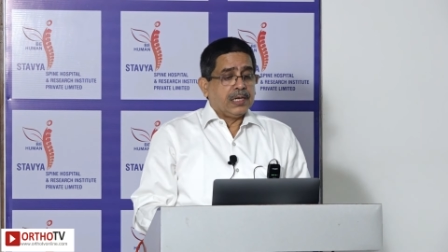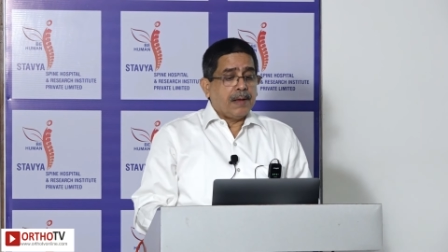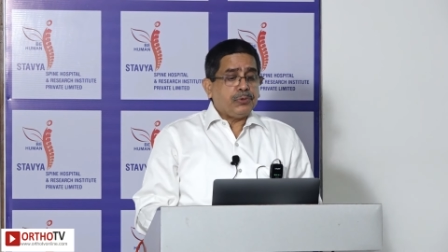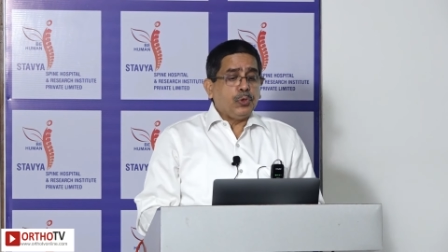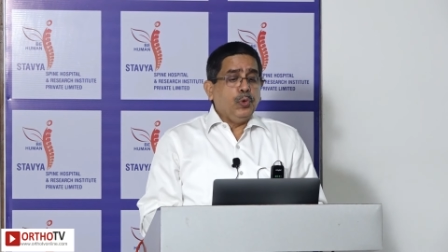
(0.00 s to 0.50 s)

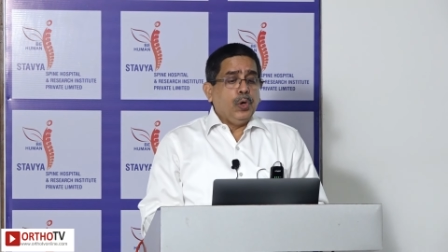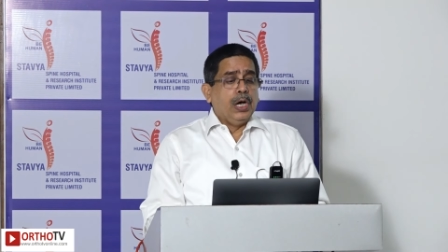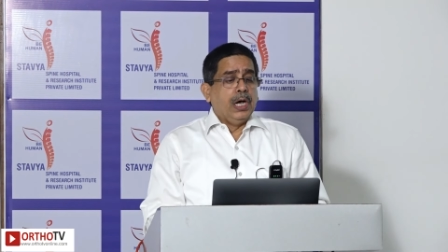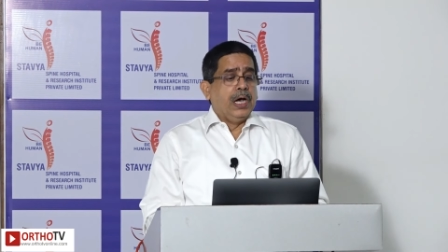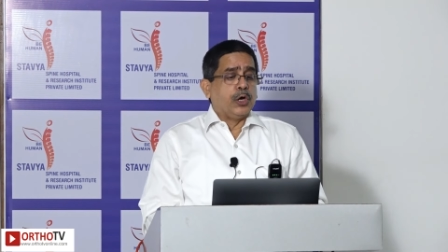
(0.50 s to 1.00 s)
Come to
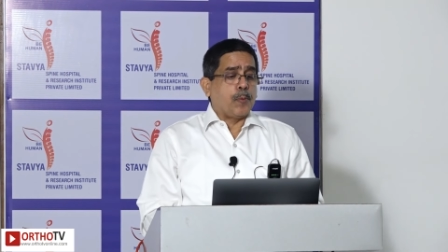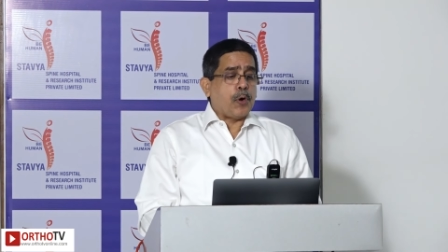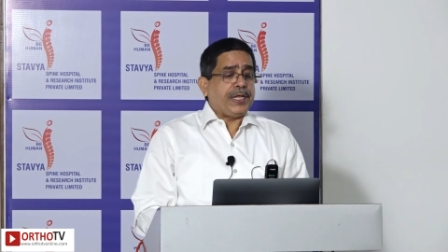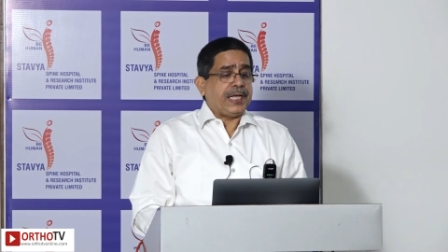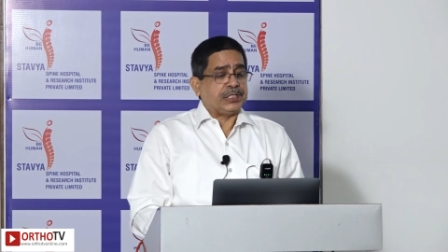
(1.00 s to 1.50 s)

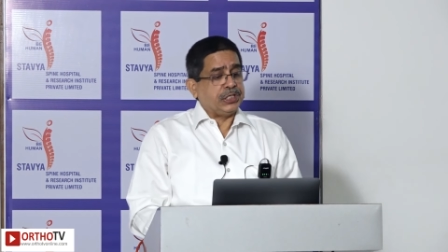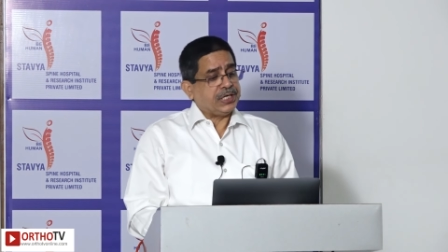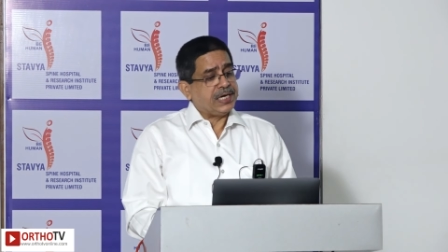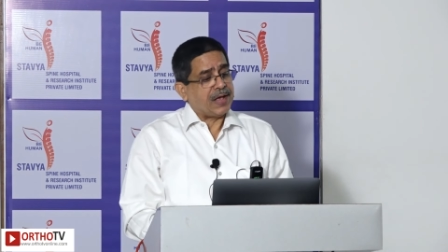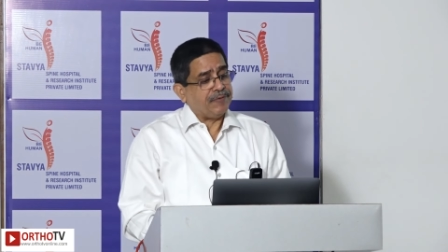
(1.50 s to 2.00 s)
robotic
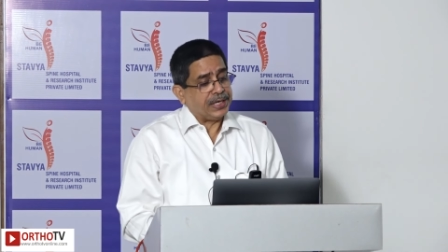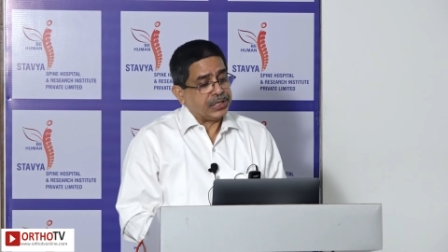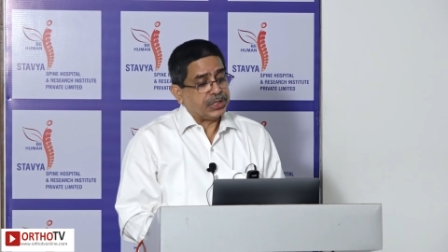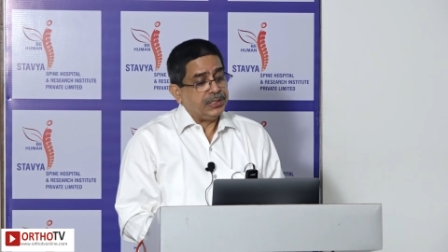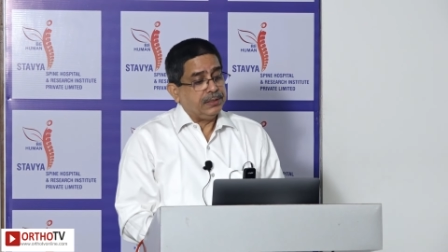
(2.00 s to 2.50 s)
assisted
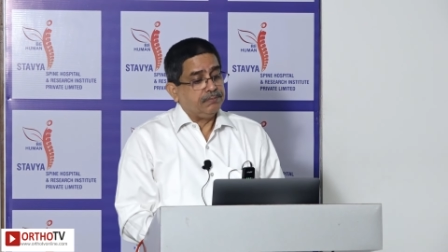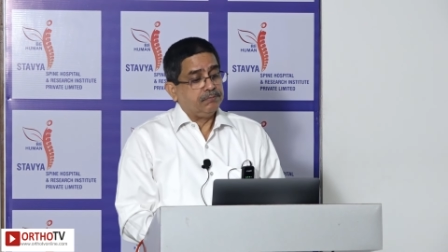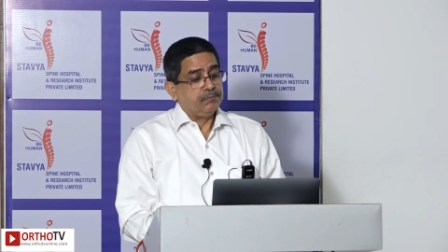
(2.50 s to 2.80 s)
navigation.